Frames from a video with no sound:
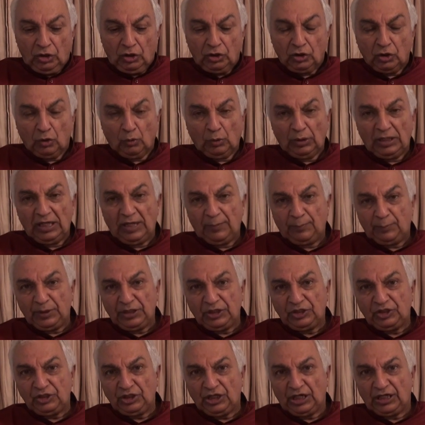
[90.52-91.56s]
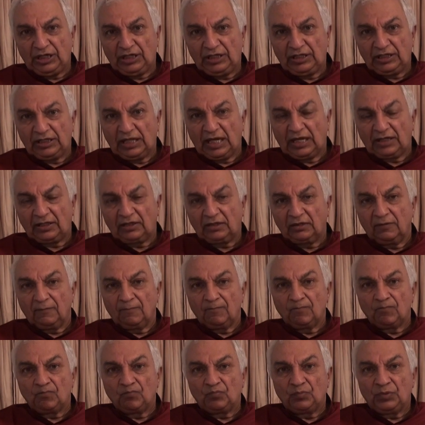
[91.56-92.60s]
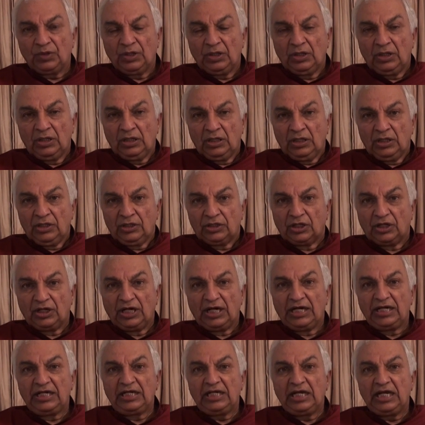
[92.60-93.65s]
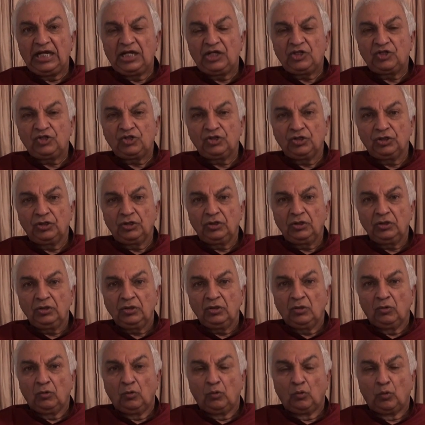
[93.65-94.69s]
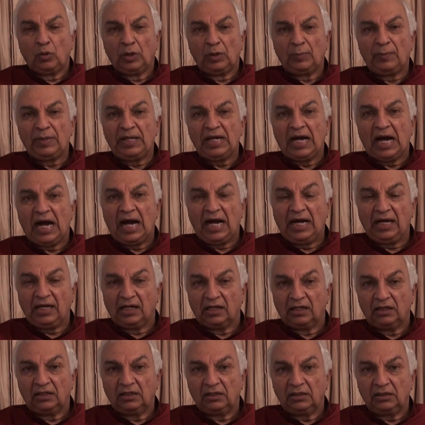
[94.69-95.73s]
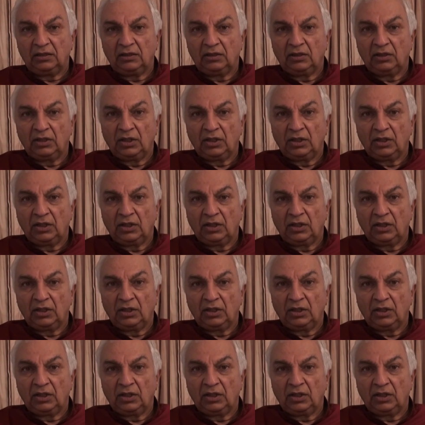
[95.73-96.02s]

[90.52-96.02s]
You will appreciate that the radiation will be higher